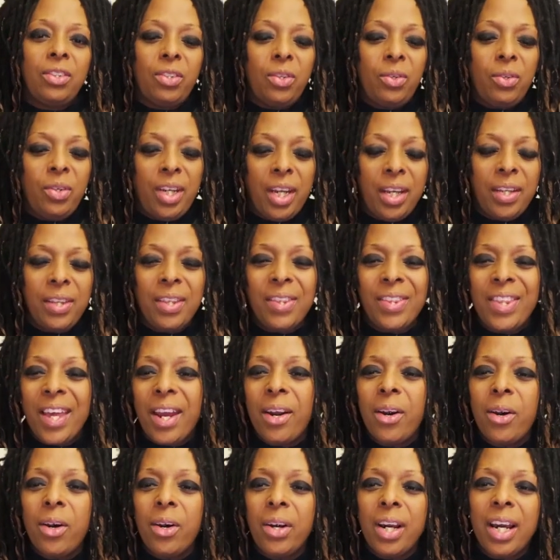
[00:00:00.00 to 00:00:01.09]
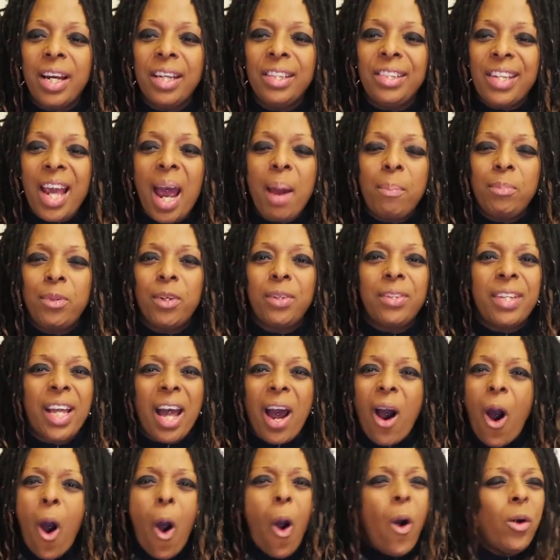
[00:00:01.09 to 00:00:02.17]
to get their adapter,
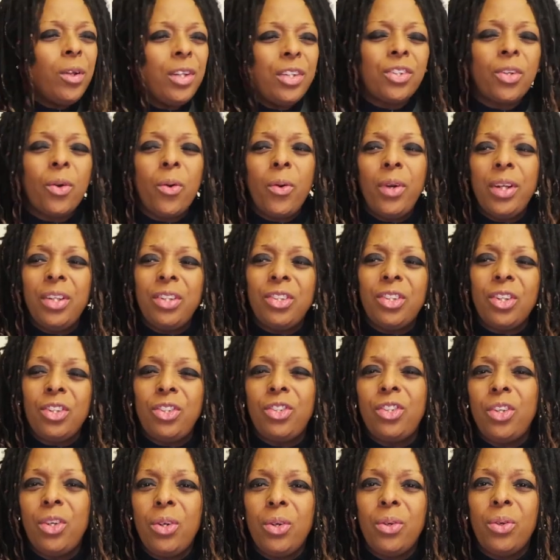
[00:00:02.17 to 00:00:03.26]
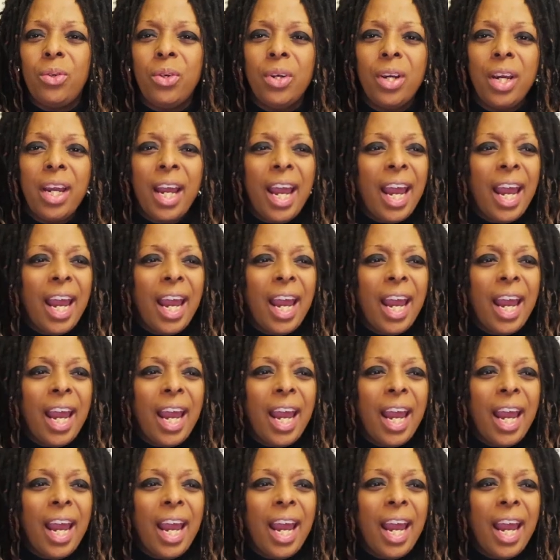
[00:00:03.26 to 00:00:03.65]
that all it's going to do